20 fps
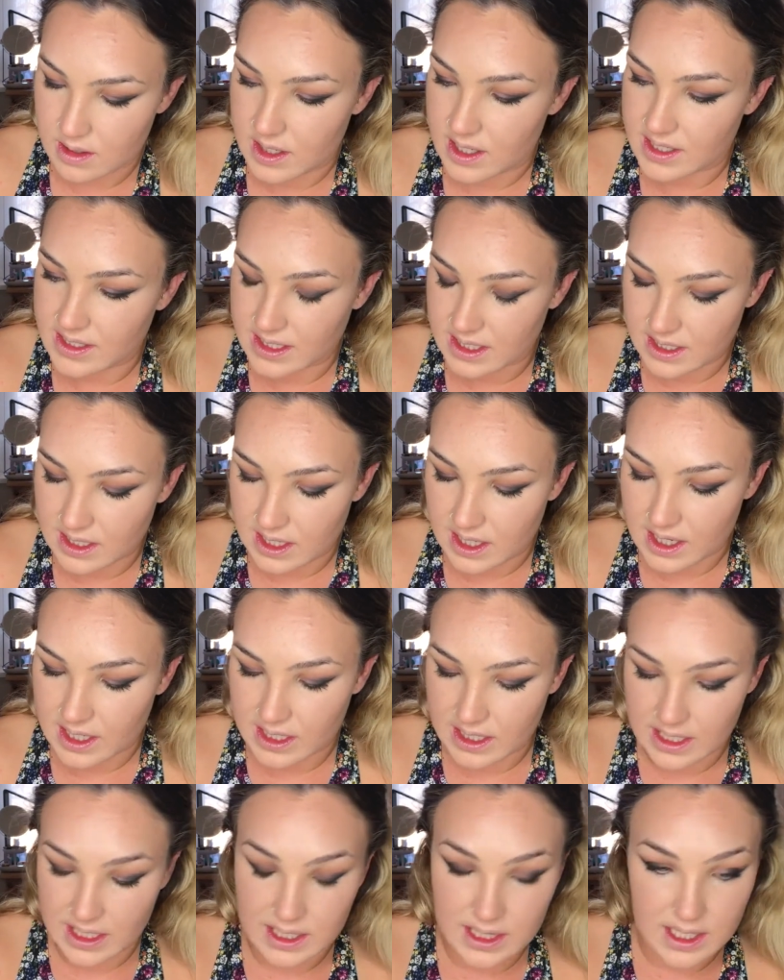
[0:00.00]
I said
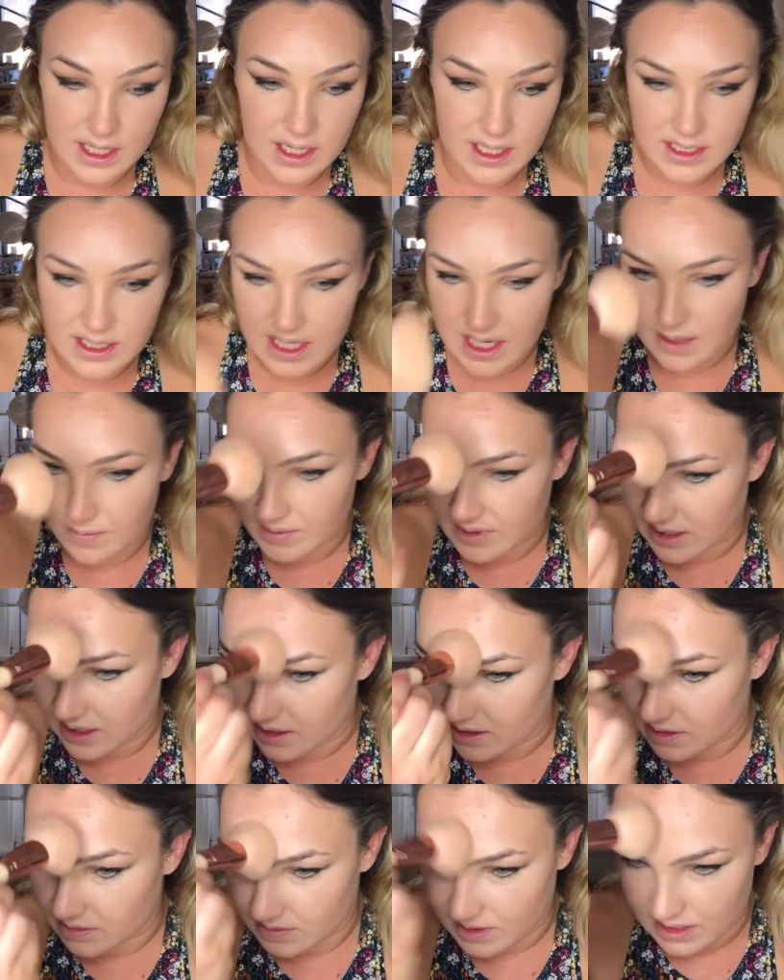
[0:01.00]
lightly and then I tapped
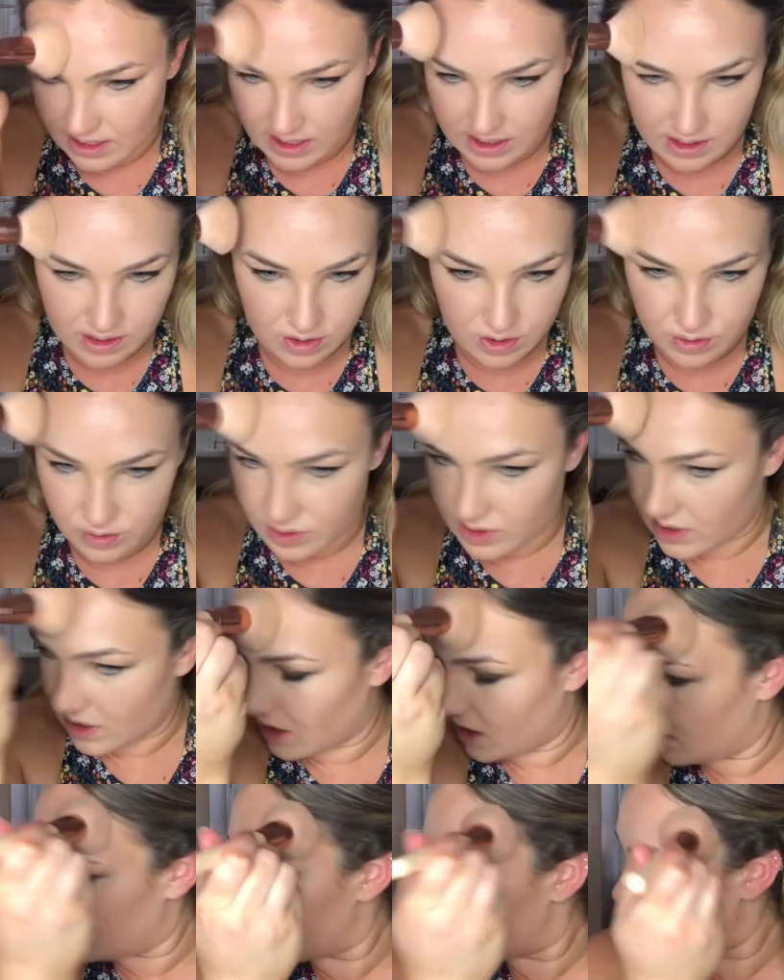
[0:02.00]
into it like 100
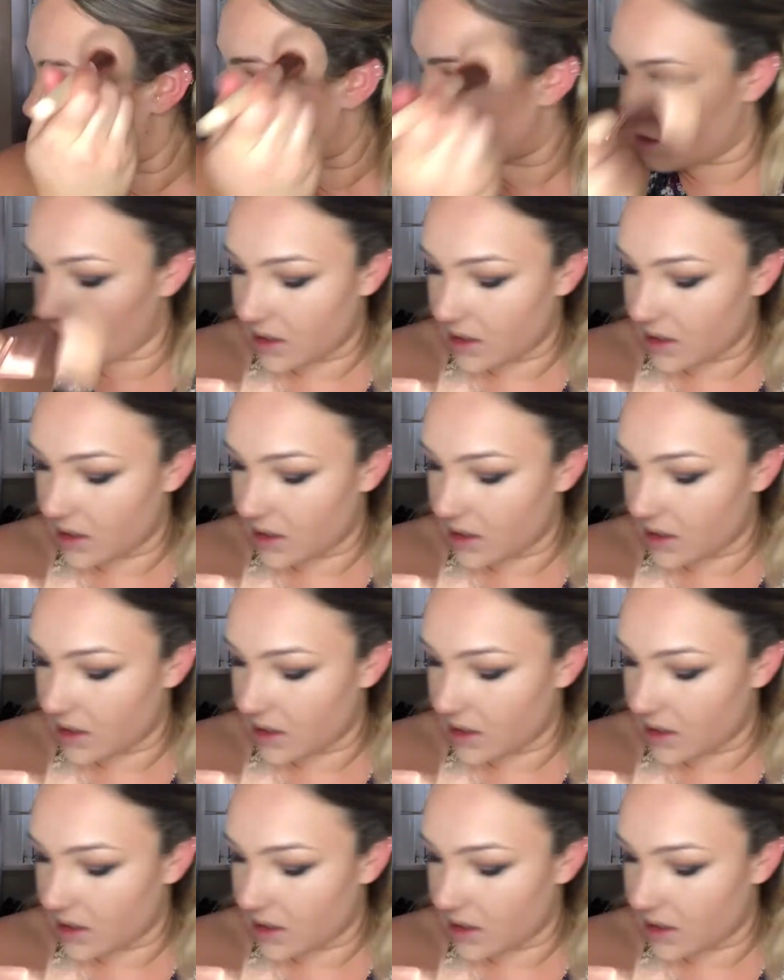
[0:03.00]
times.